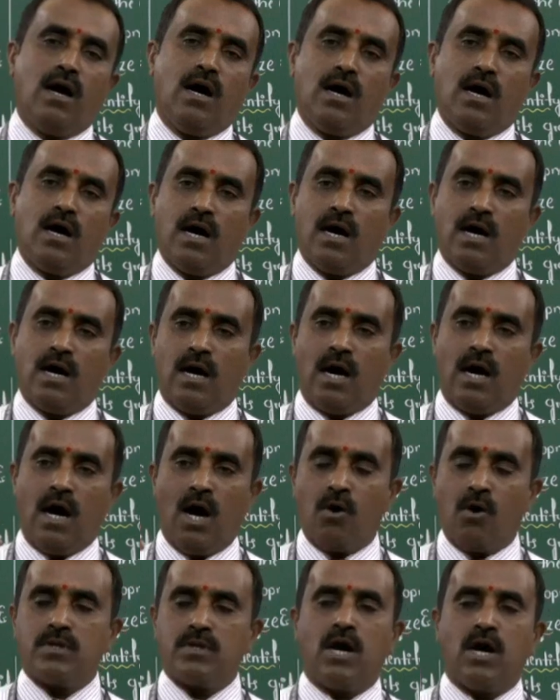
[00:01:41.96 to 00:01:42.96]

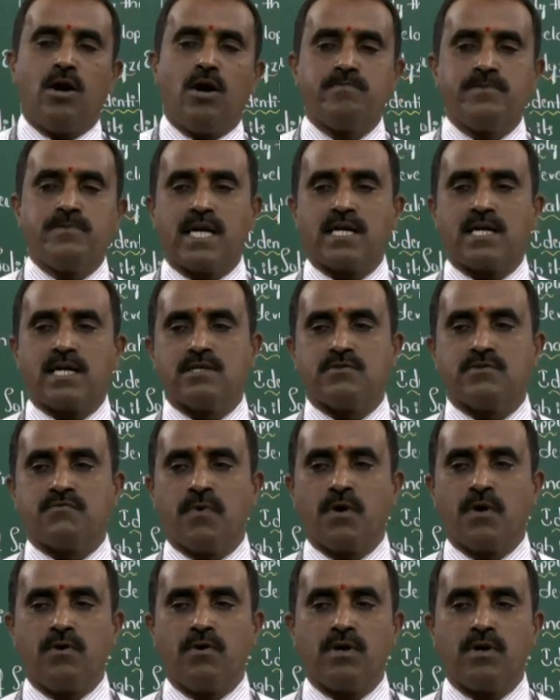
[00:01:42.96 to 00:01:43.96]
how the object is
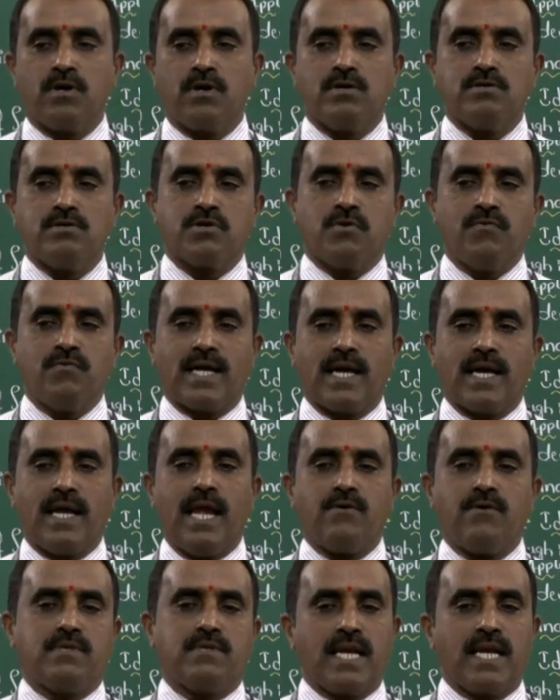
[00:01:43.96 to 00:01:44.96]
viewed, so we can
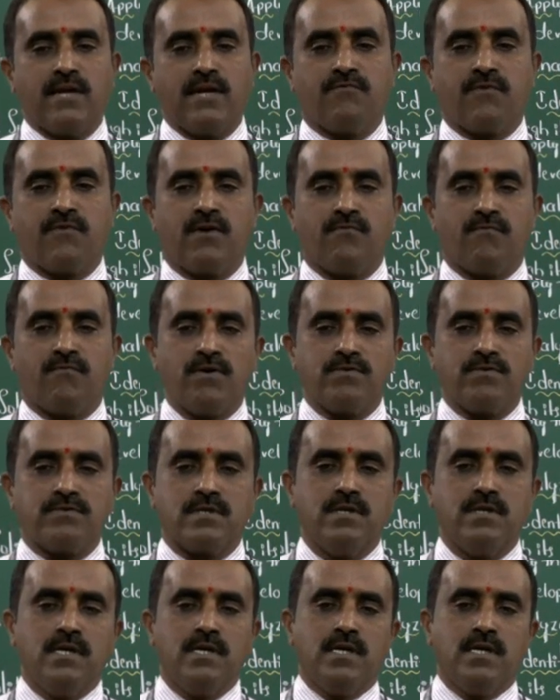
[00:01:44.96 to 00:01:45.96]
have three different views,
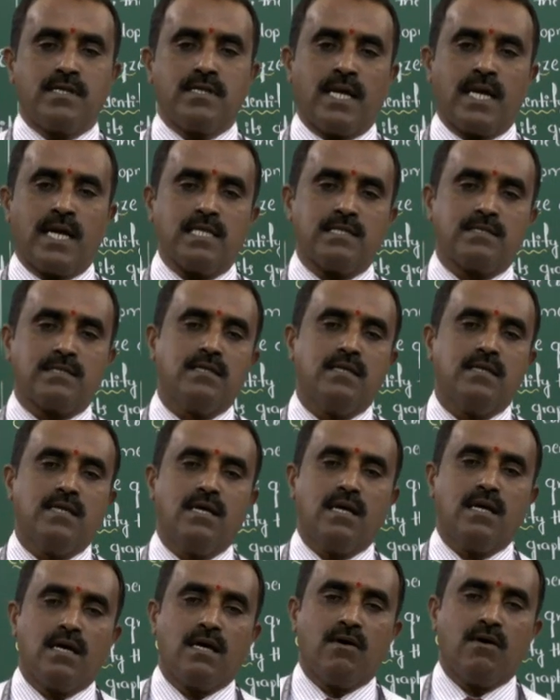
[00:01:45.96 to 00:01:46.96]
that is
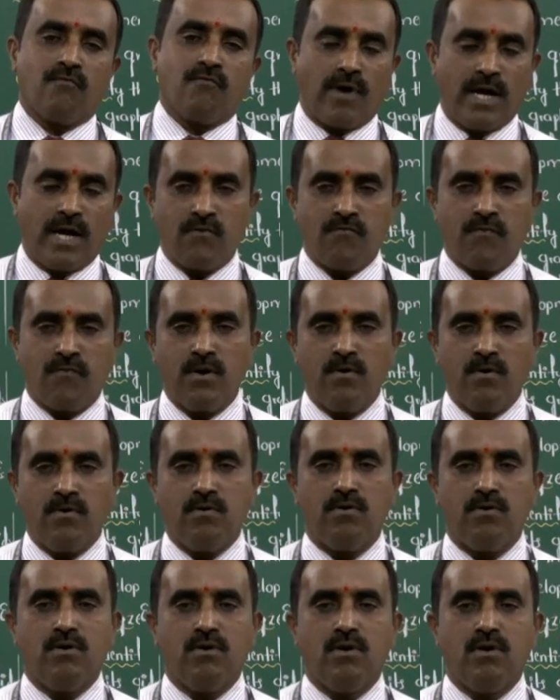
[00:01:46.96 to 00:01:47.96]
front view,
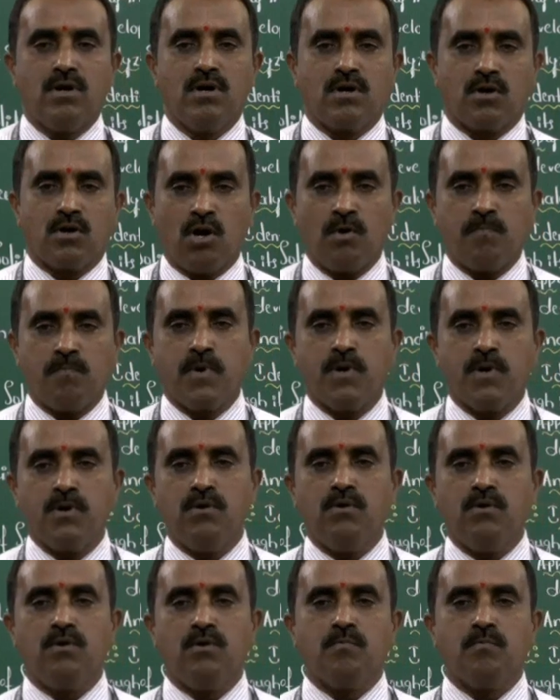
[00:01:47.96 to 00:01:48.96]
top view,
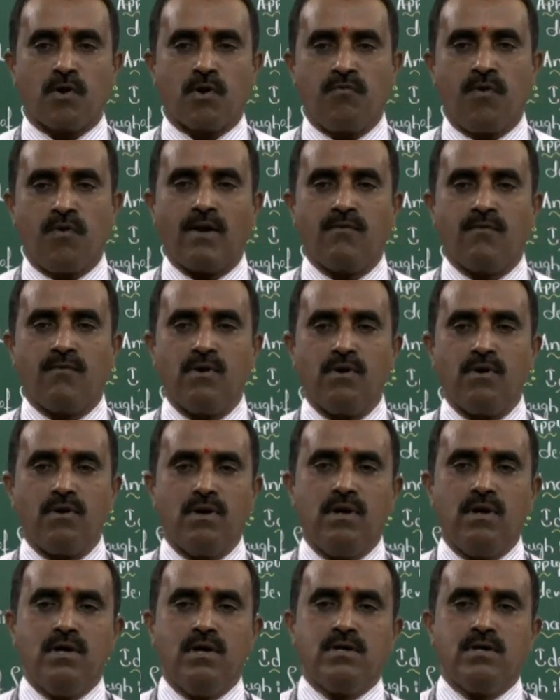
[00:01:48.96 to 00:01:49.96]
profile view.
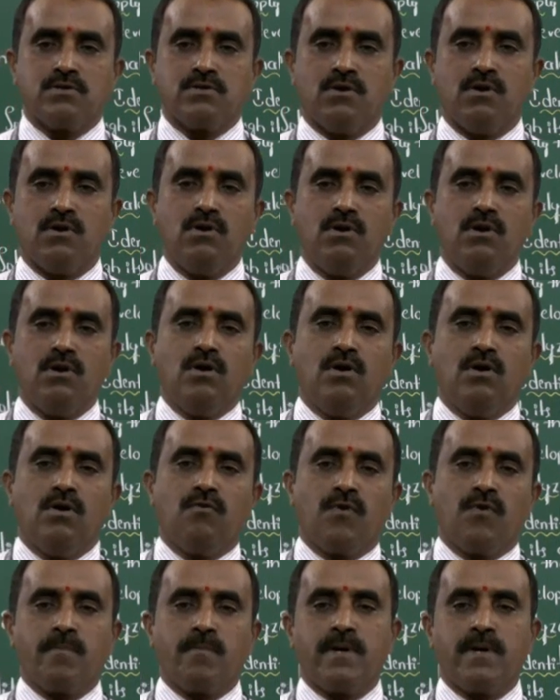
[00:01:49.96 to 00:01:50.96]
So
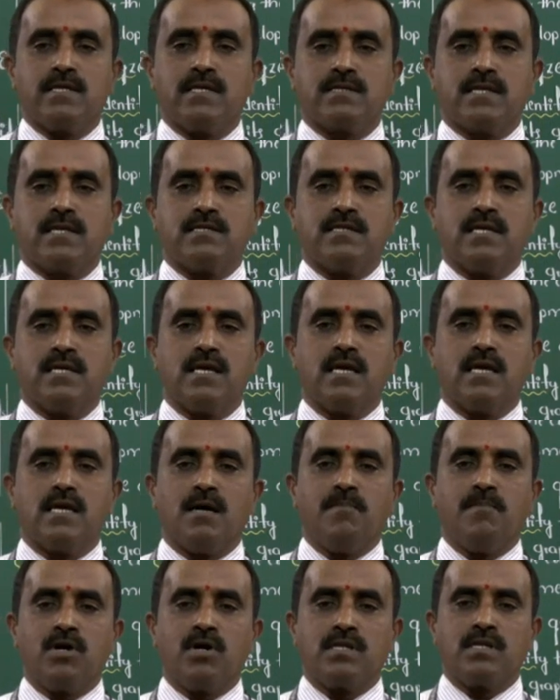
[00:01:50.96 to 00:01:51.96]
we'll be discussing
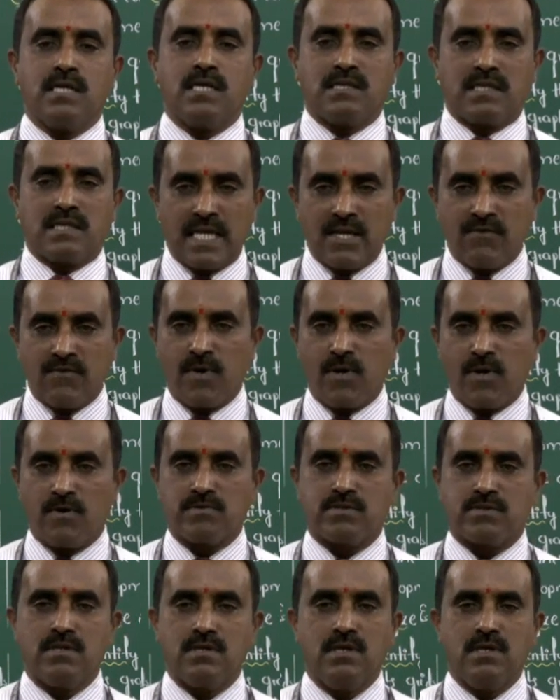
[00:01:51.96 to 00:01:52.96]
about the three
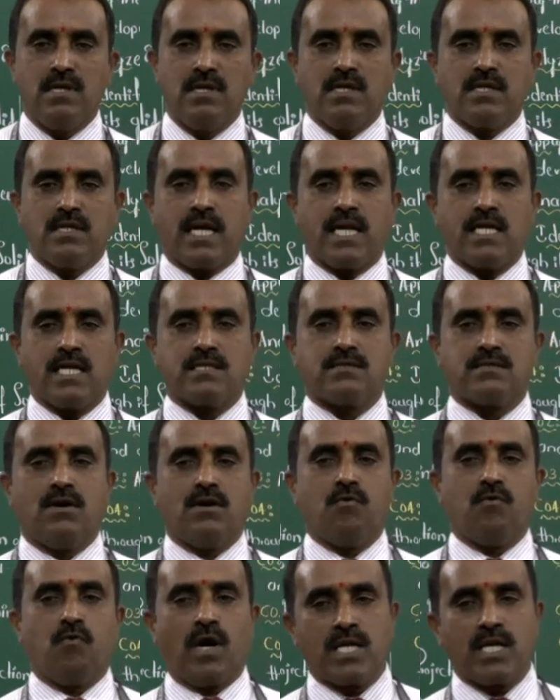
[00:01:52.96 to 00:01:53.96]
views, that is
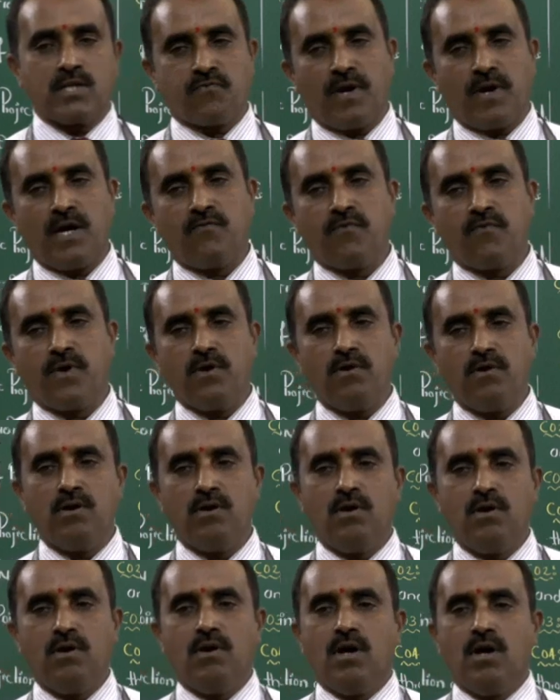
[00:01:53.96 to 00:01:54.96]
what is front view,
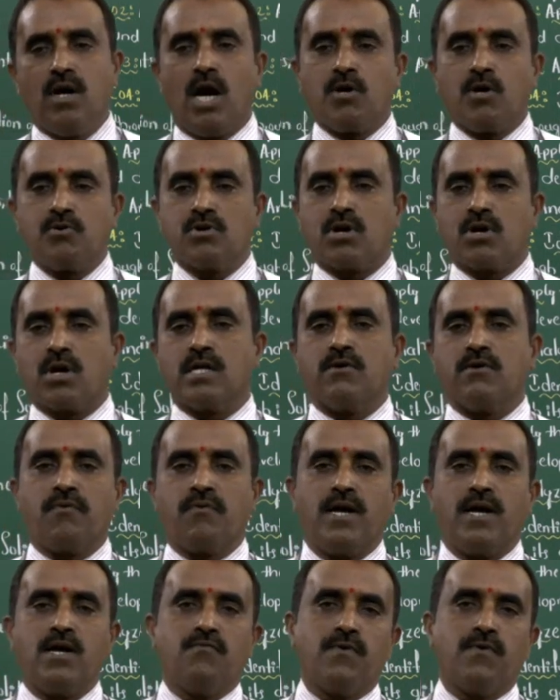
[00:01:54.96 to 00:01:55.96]
how to draw the
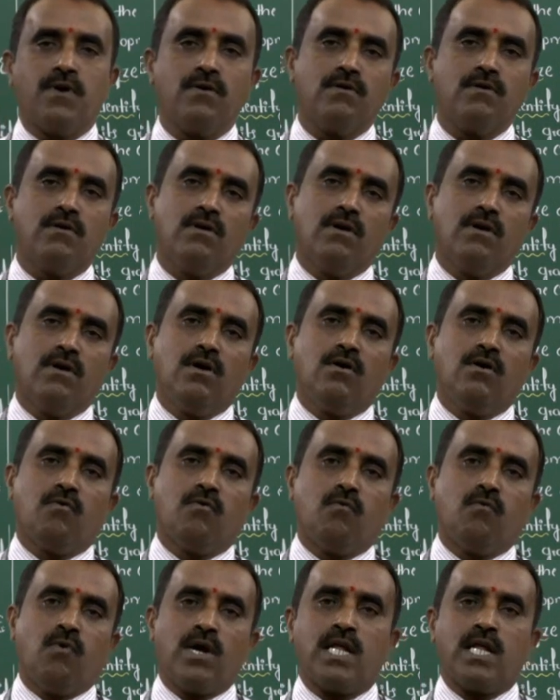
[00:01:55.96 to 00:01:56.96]
front view,
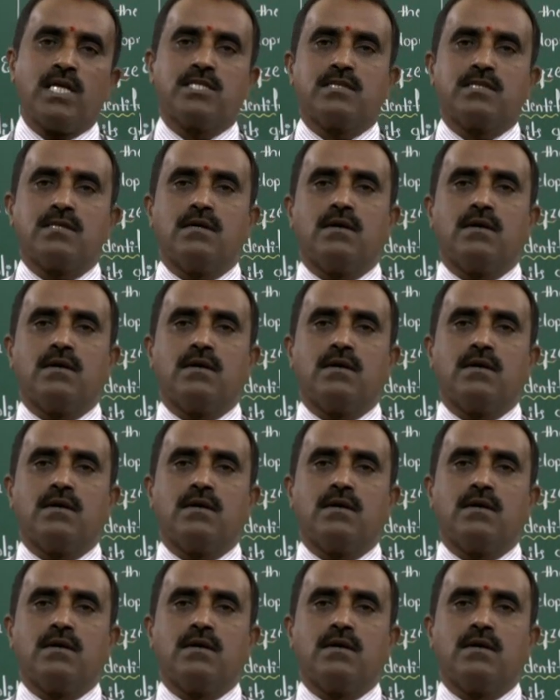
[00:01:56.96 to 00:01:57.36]
what is